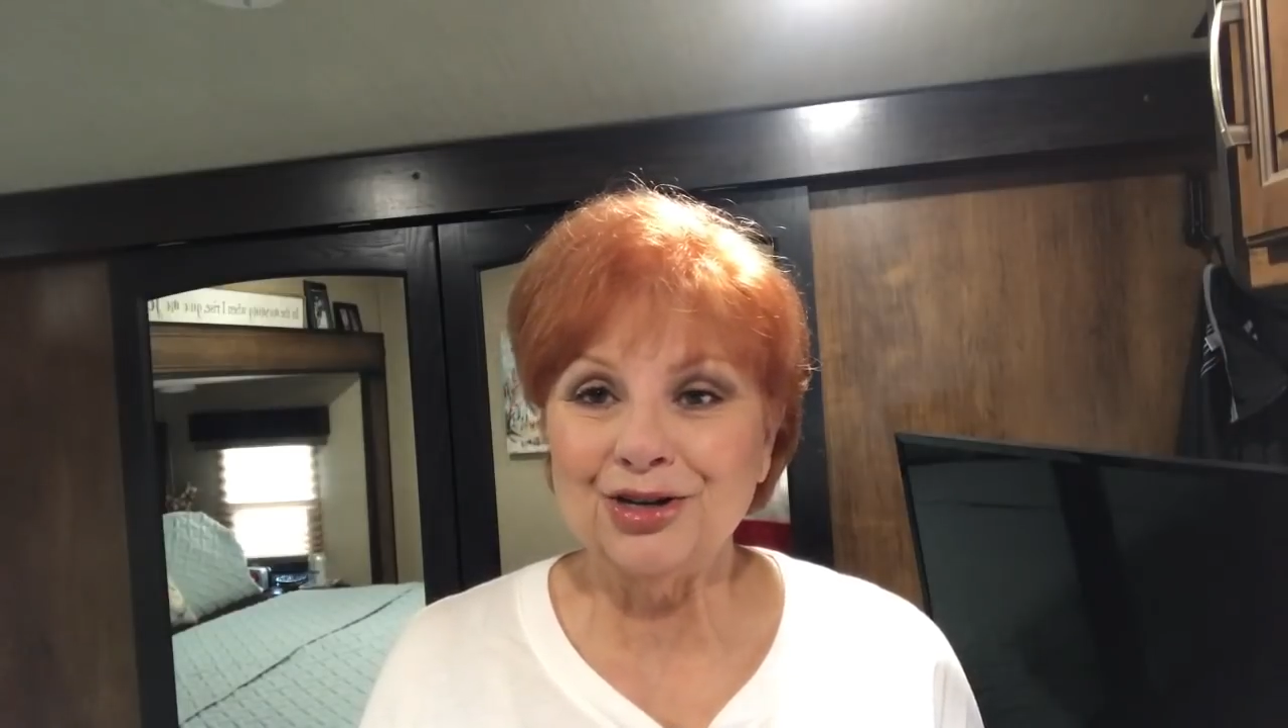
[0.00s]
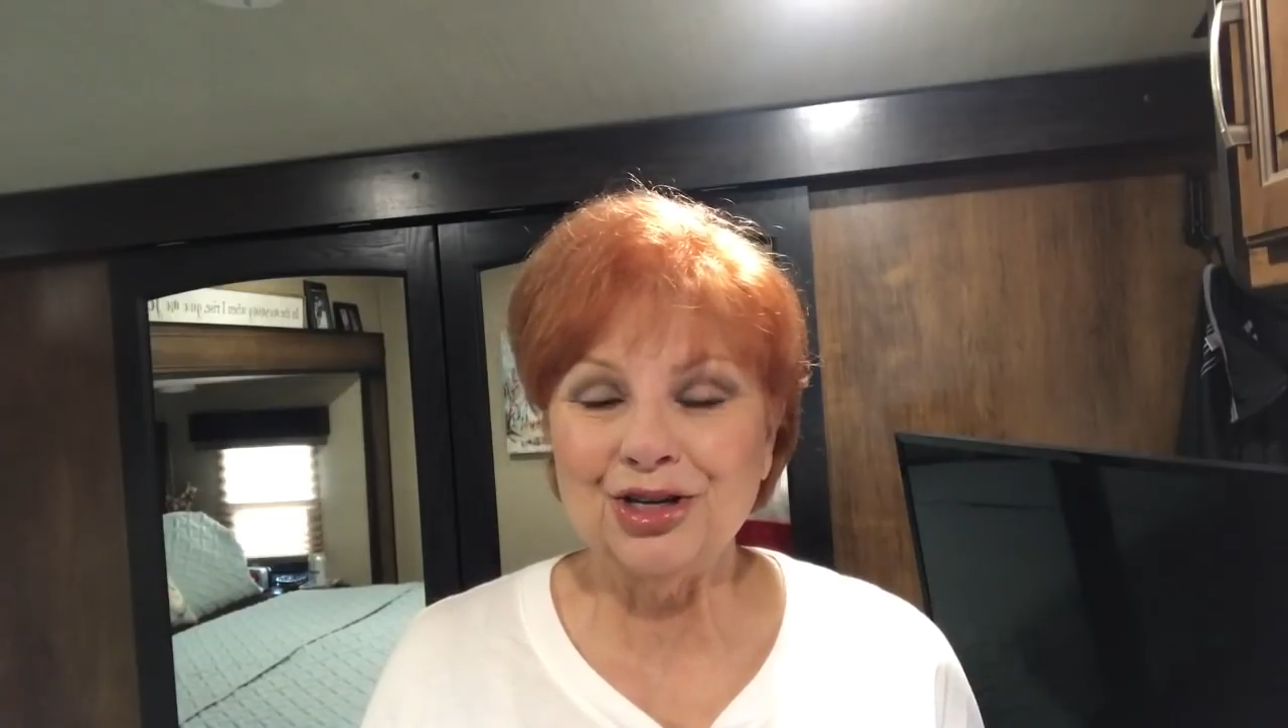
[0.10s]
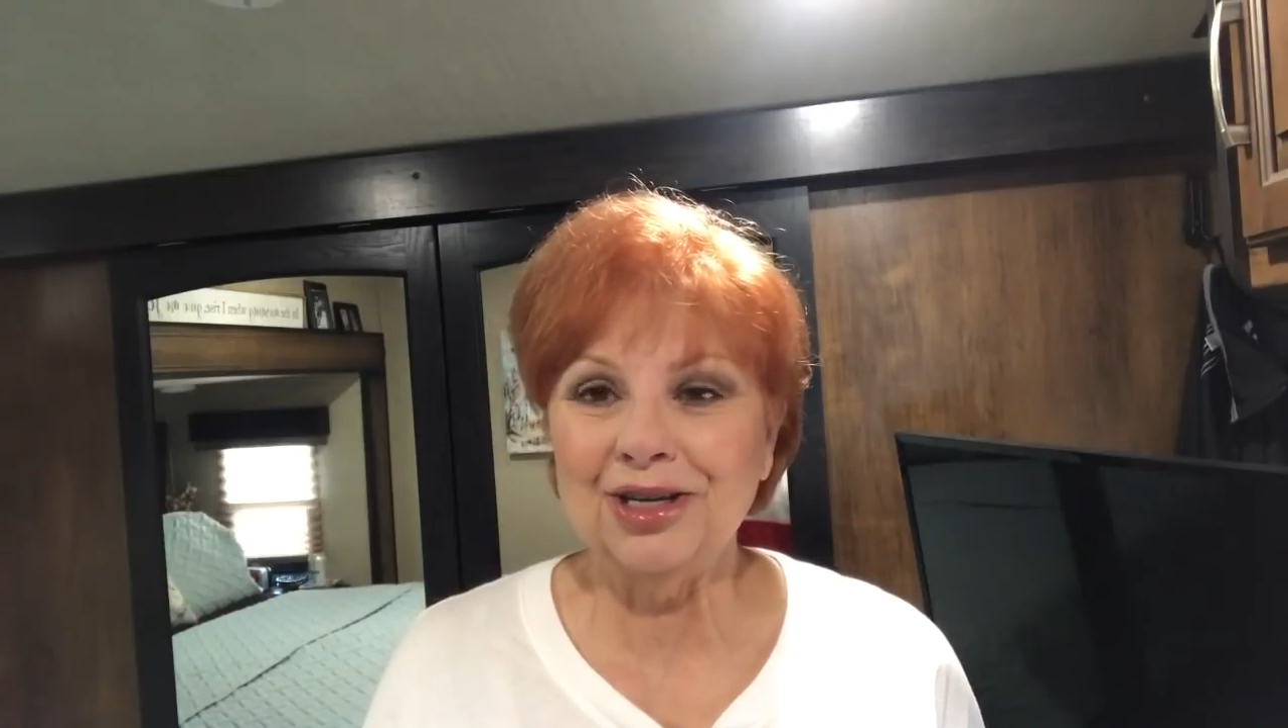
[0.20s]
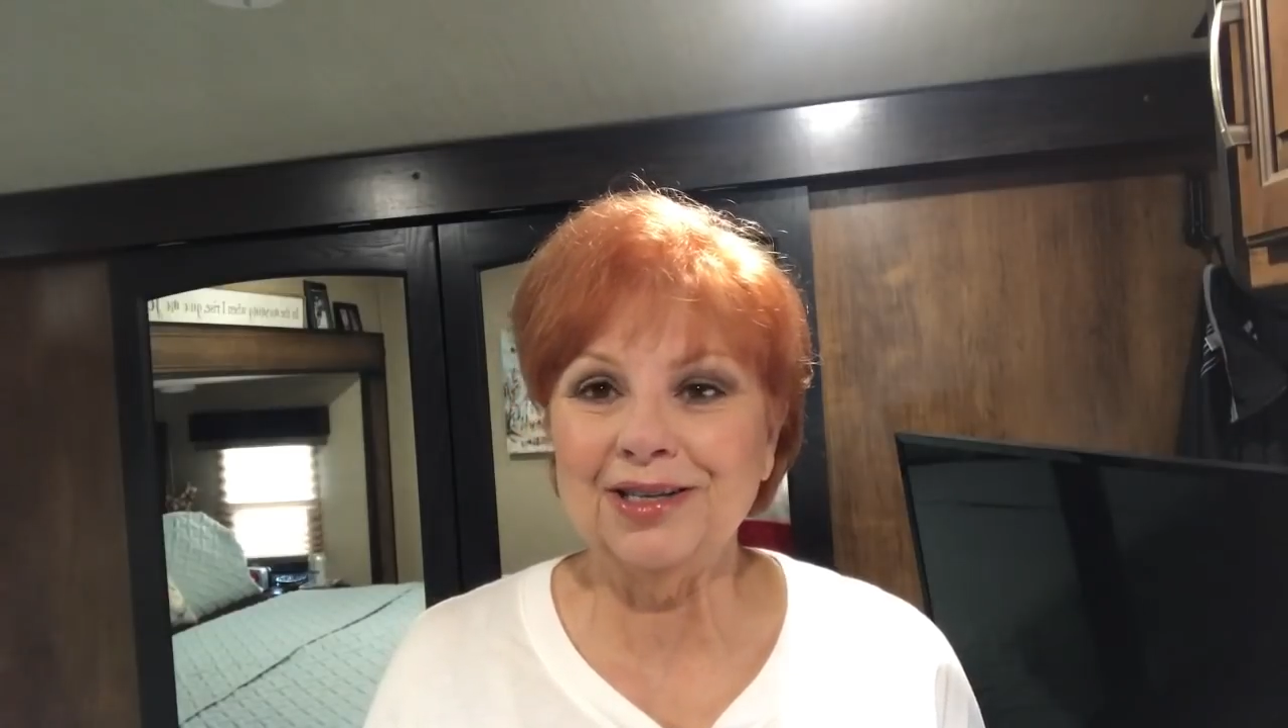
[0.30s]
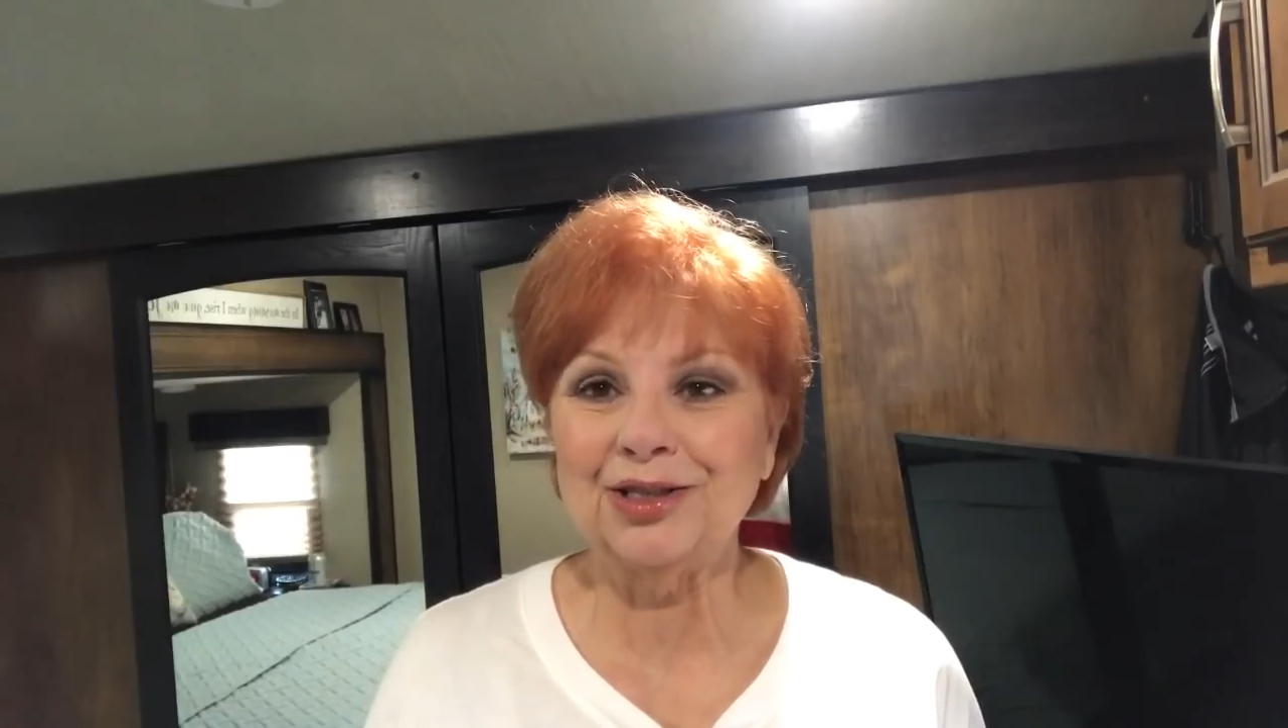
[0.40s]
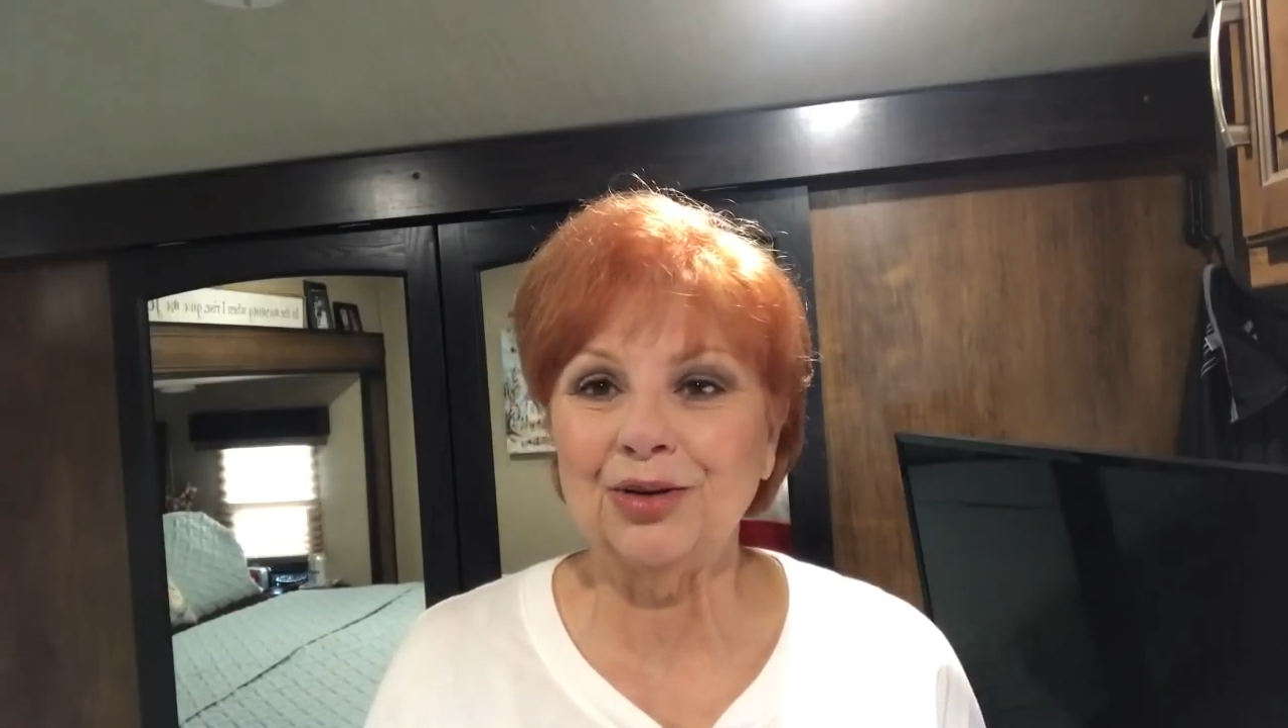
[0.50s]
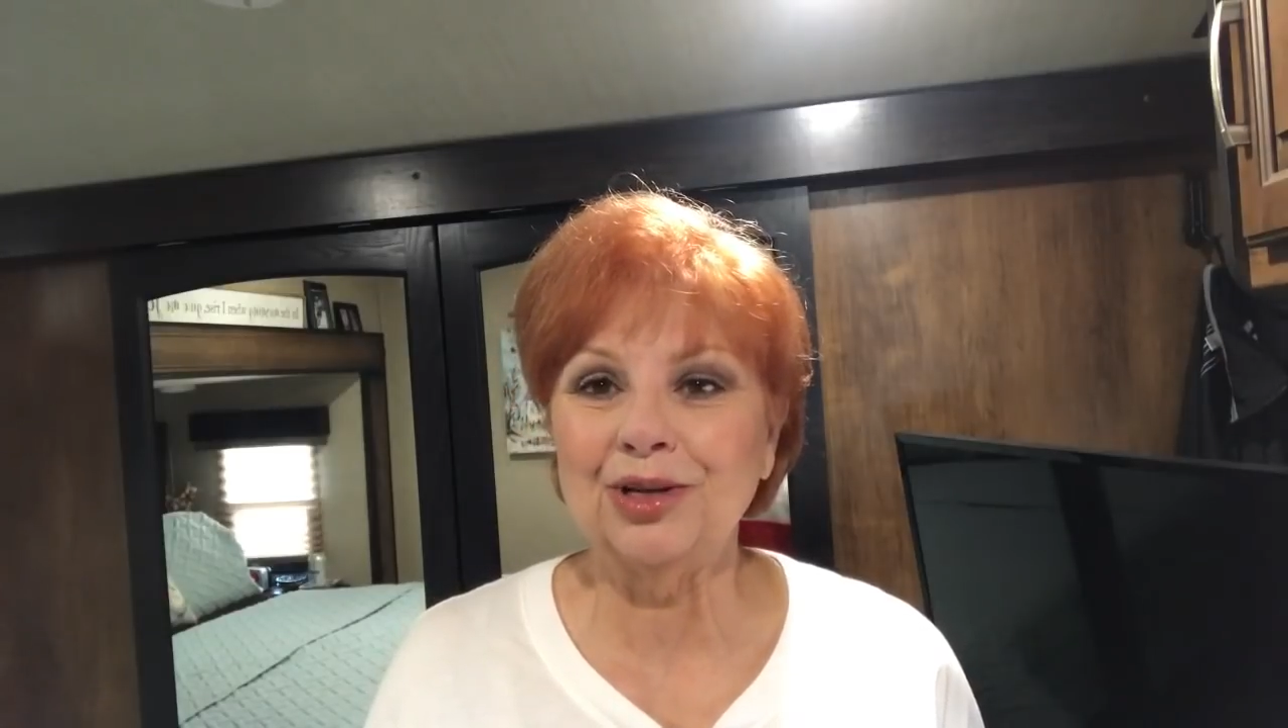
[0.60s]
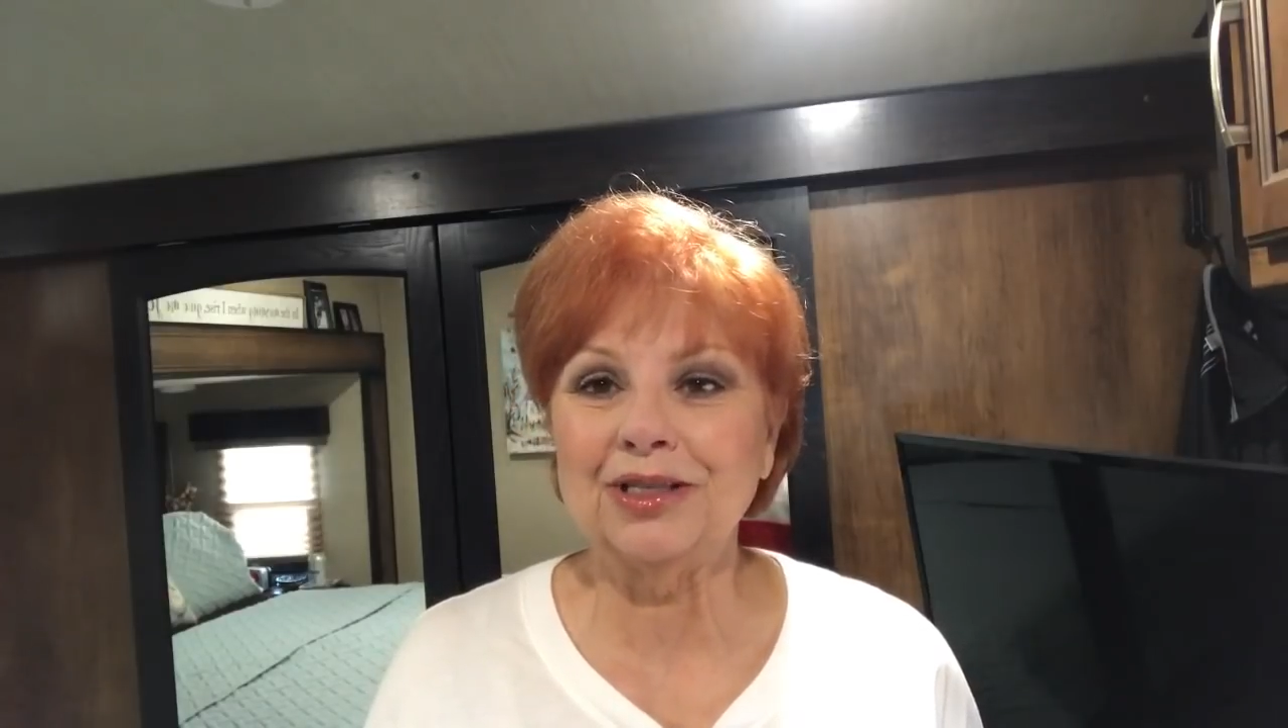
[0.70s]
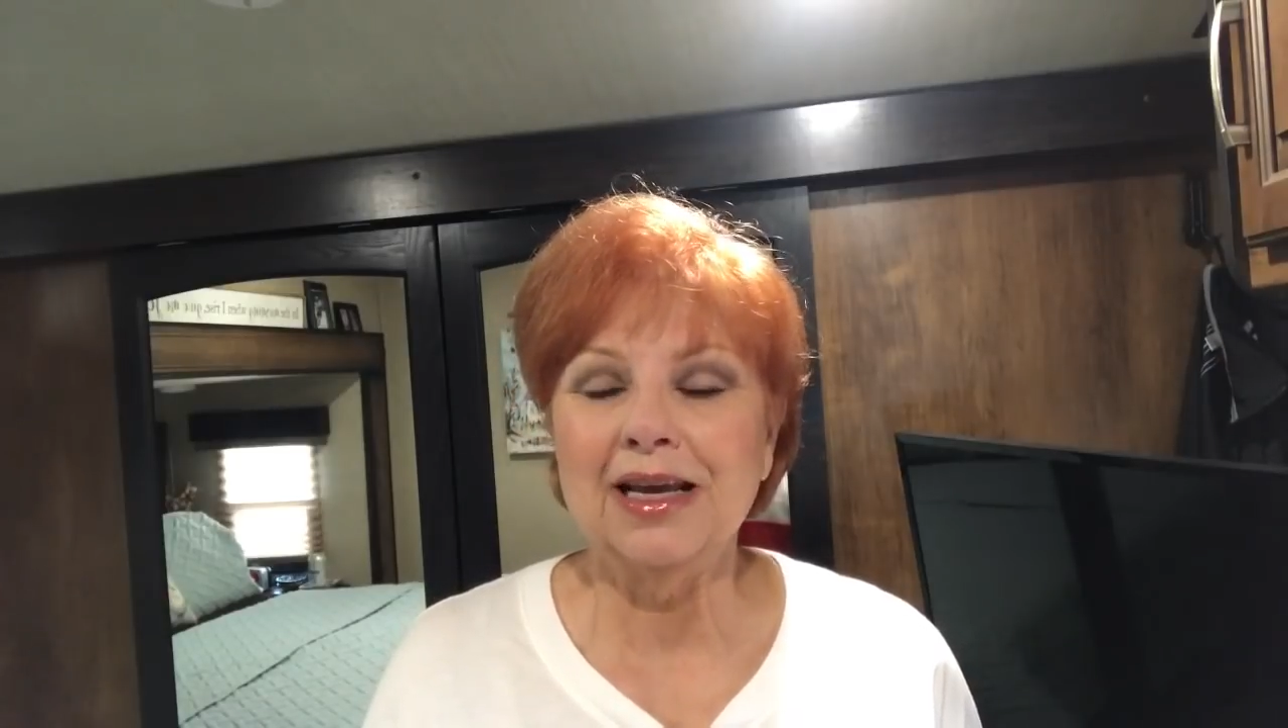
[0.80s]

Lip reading: sheets. So